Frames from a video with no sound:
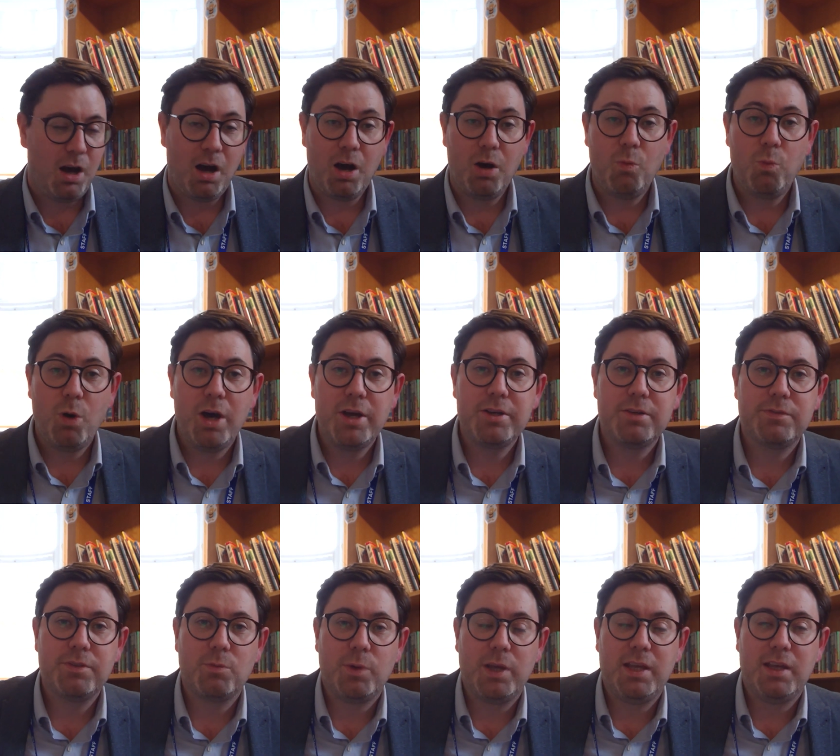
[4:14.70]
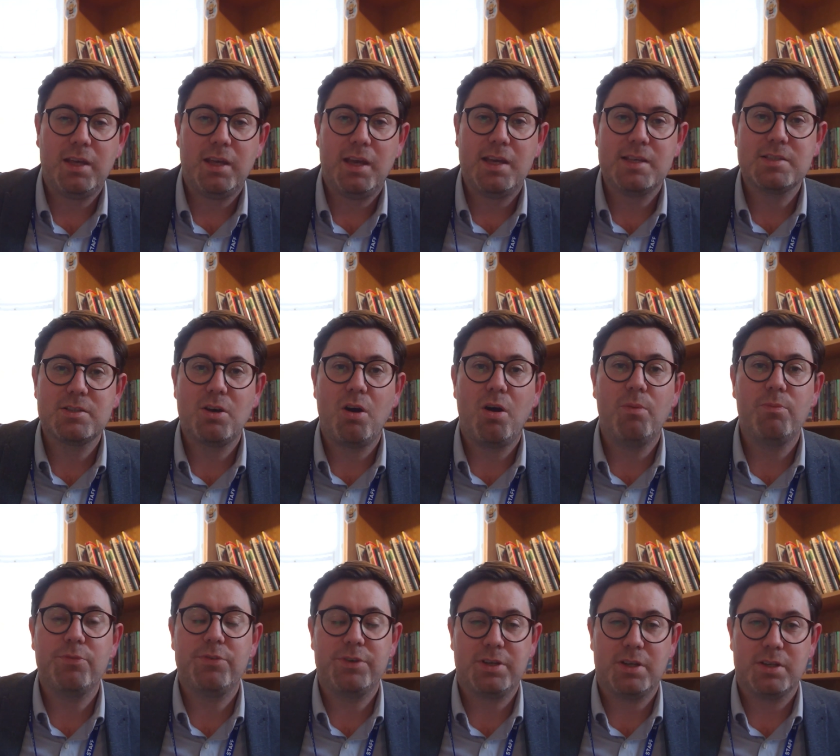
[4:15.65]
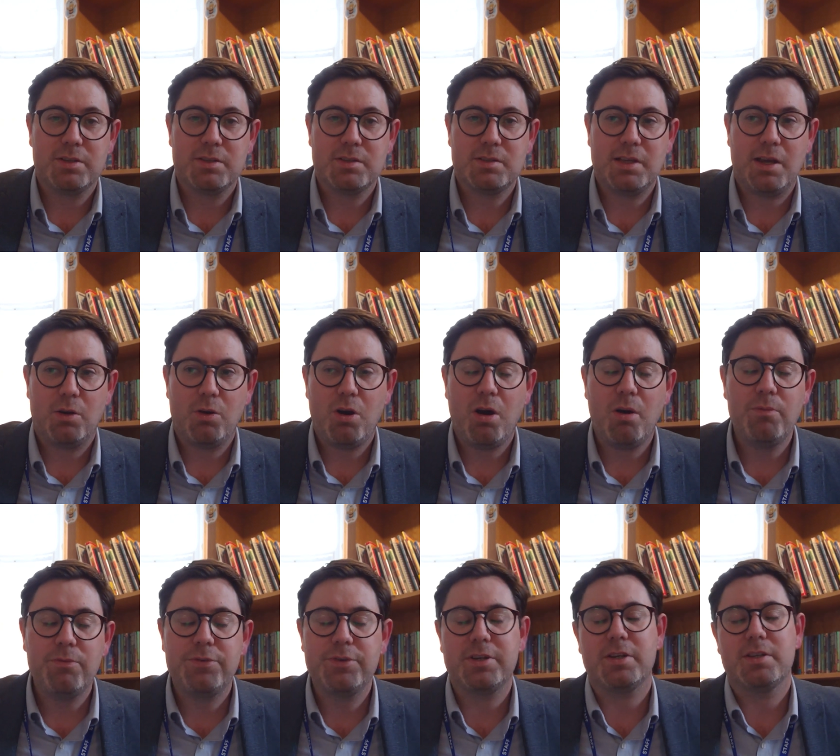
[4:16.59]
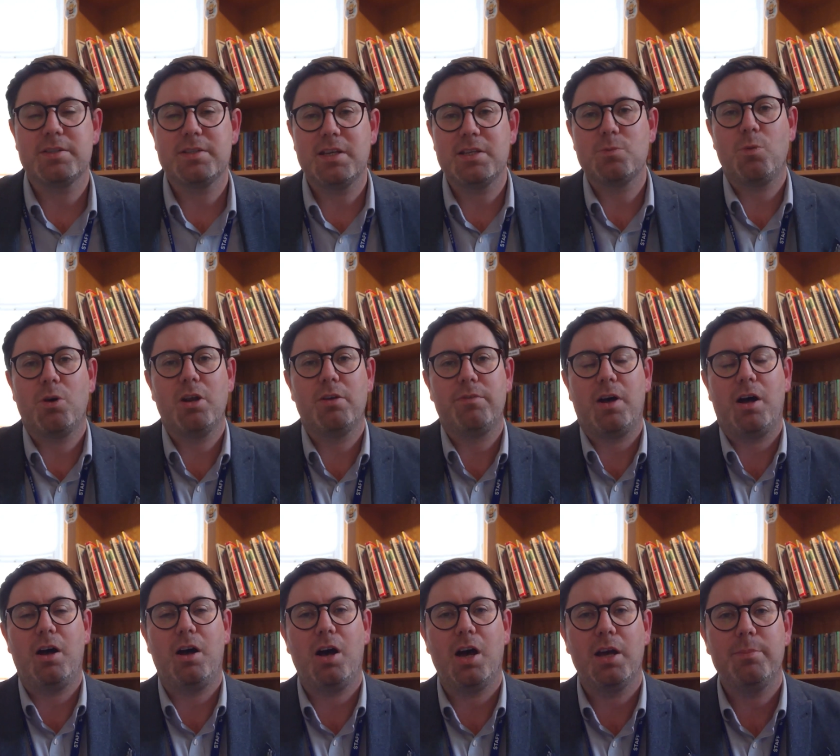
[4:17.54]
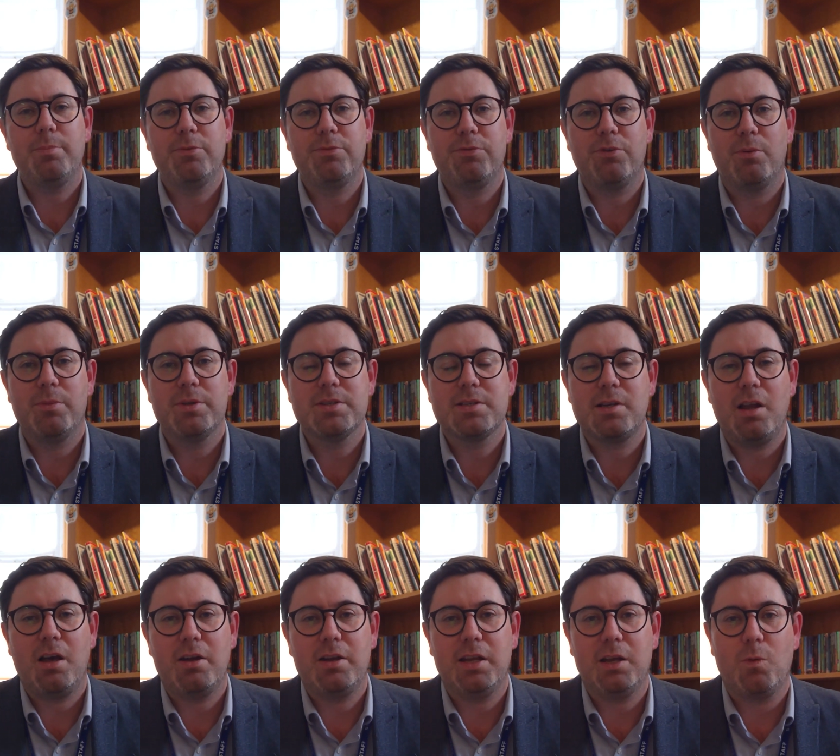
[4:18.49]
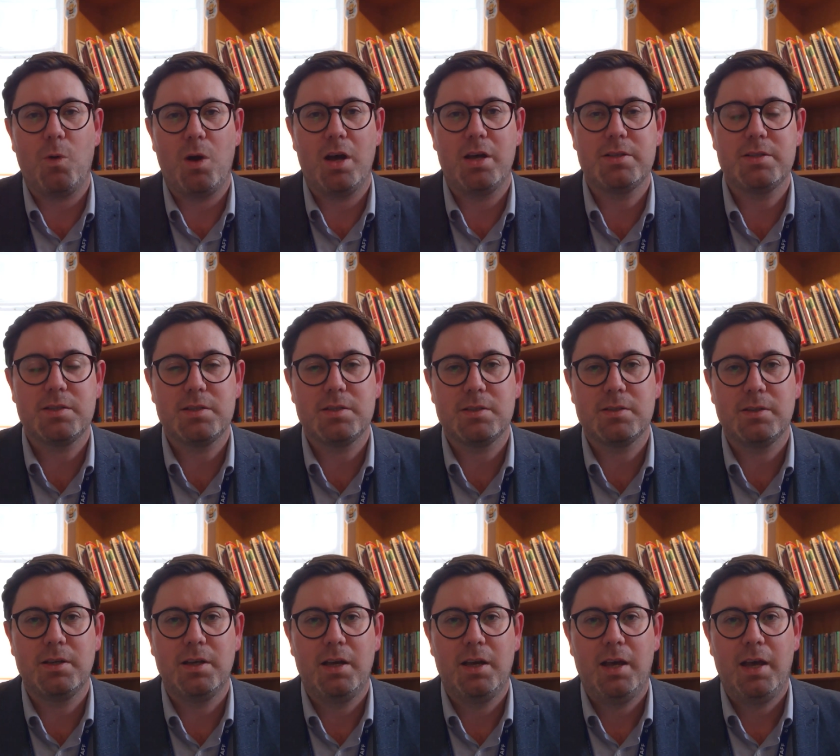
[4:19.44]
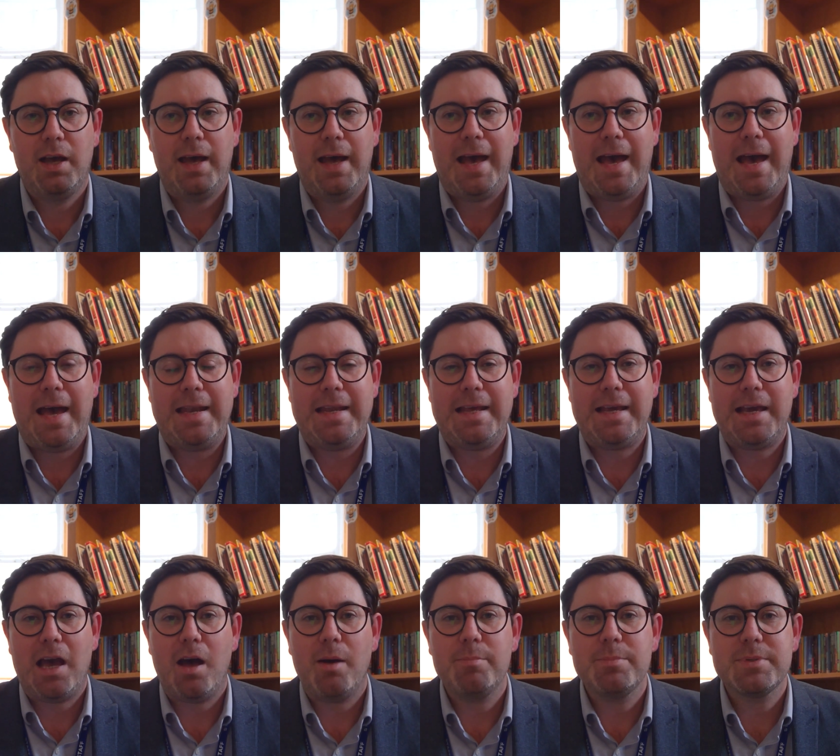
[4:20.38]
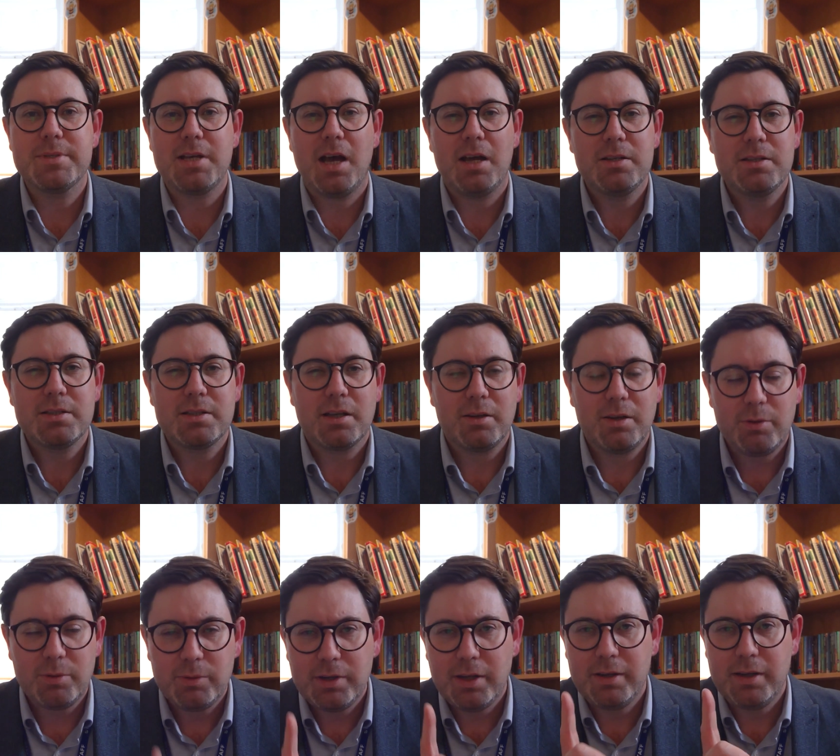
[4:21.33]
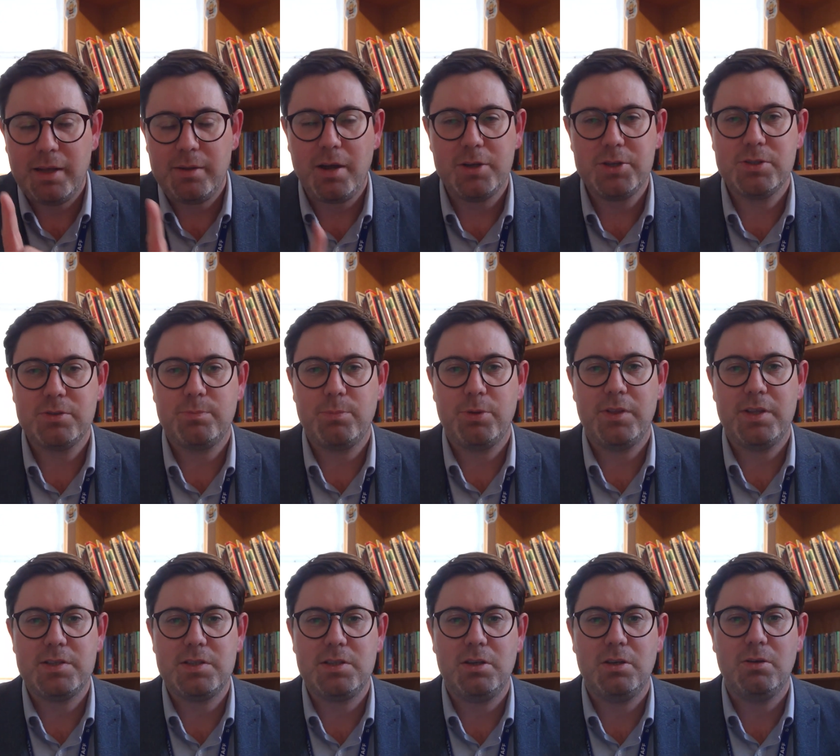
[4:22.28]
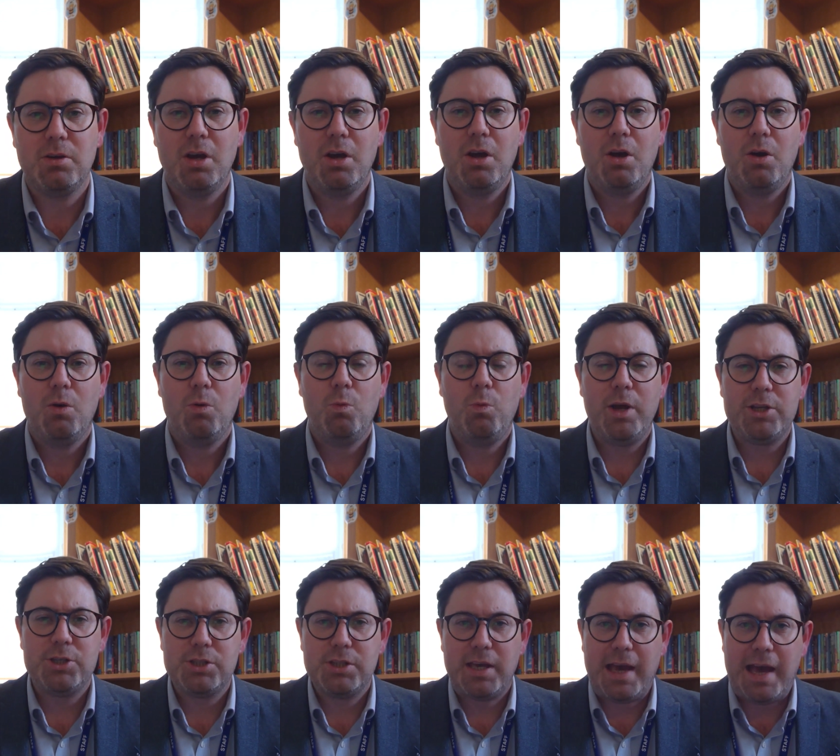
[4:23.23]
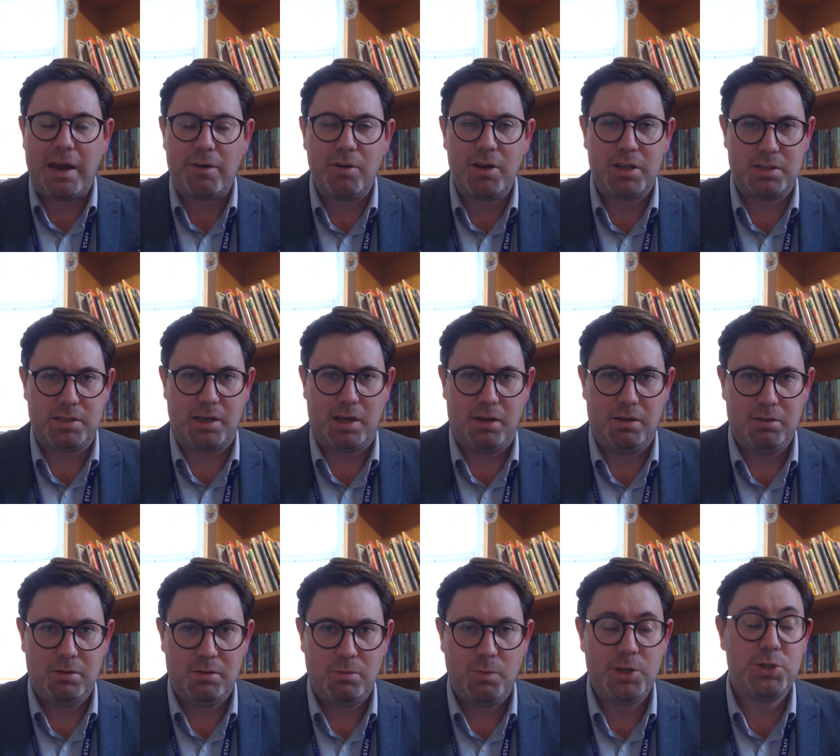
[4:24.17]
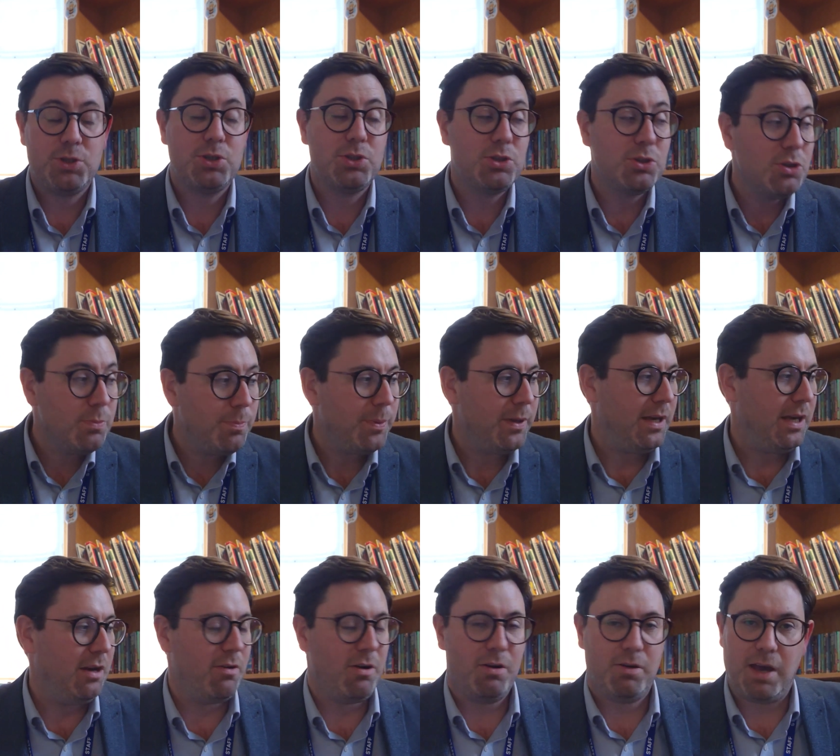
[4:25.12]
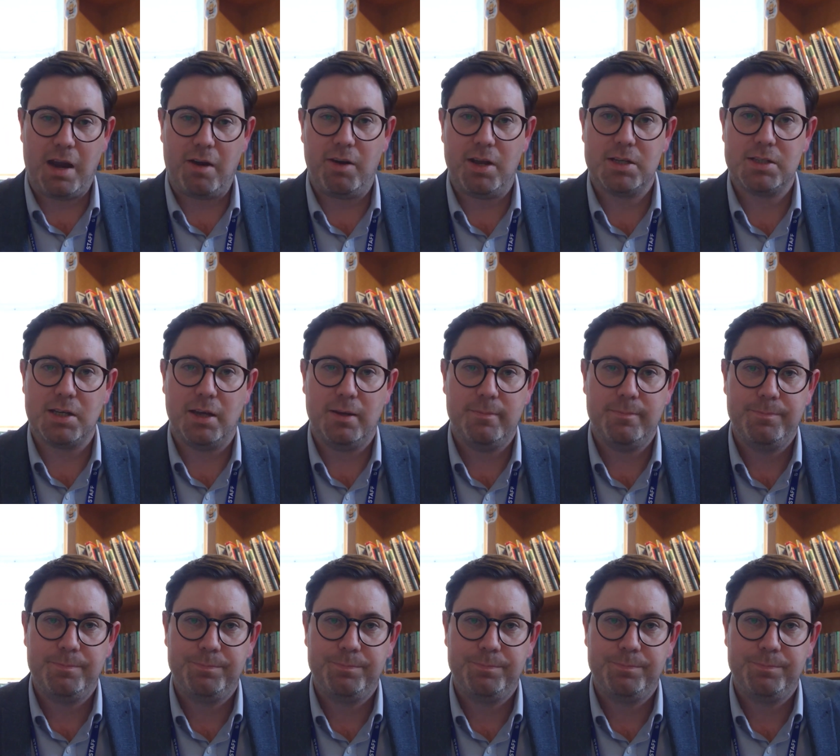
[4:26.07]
Our word of the week is confidence. Now, confidence is one of our high performance learning words, and it comes under, I should put this to you, which character, which superhero character